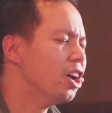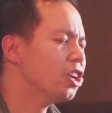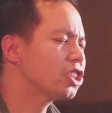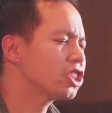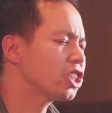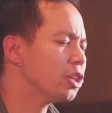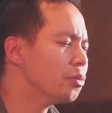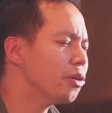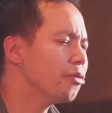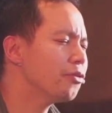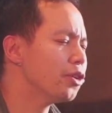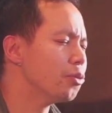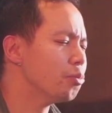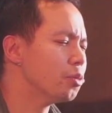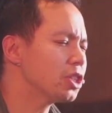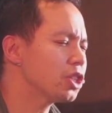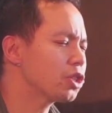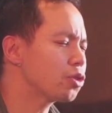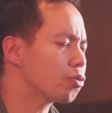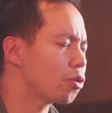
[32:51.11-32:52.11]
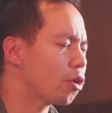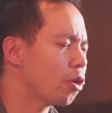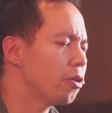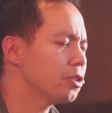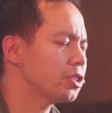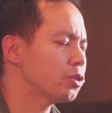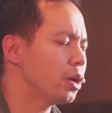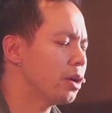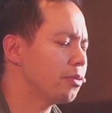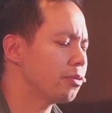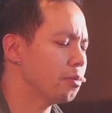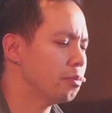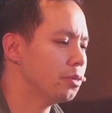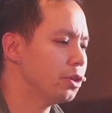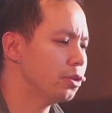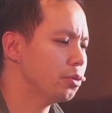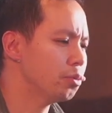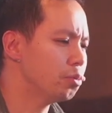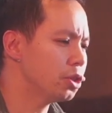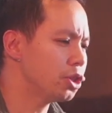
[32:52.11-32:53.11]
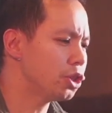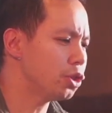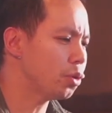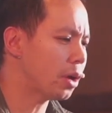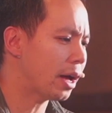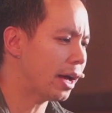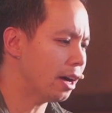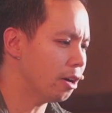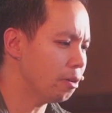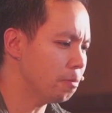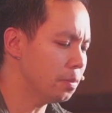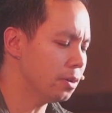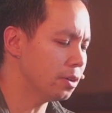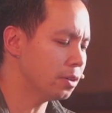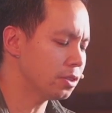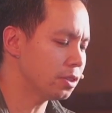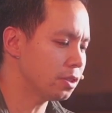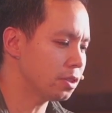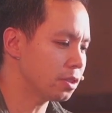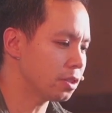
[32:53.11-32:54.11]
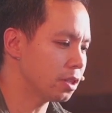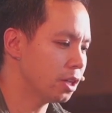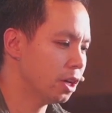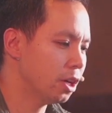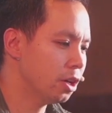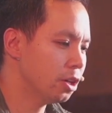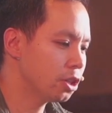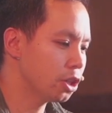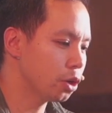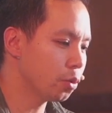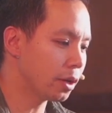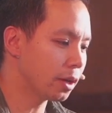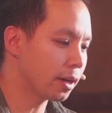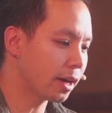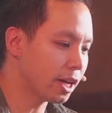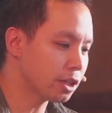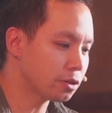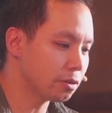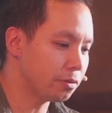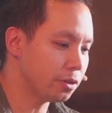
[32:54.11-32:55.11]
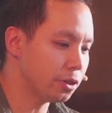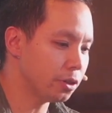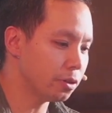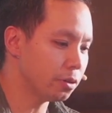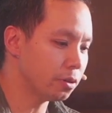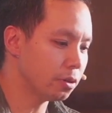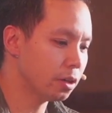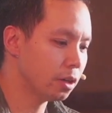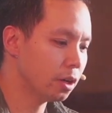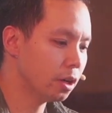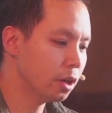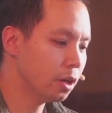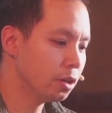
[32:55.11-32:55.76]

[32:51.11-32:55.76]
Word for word: some of them which draw us away from you, would you help us to engage with you,